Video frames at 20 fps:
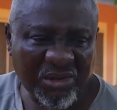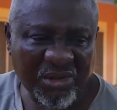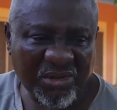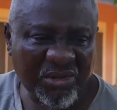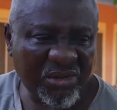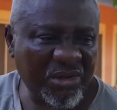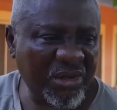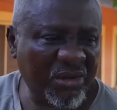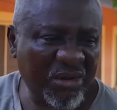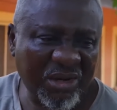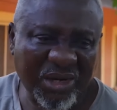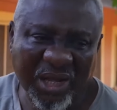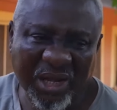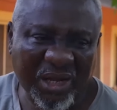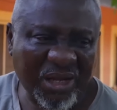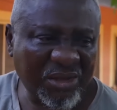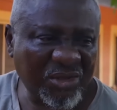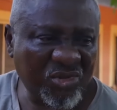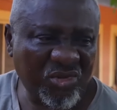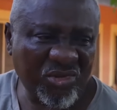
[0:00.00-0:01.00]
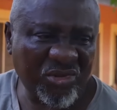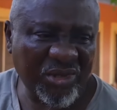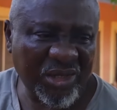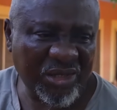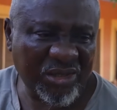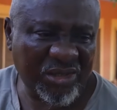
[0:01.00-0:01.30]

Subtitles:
It's only God that can do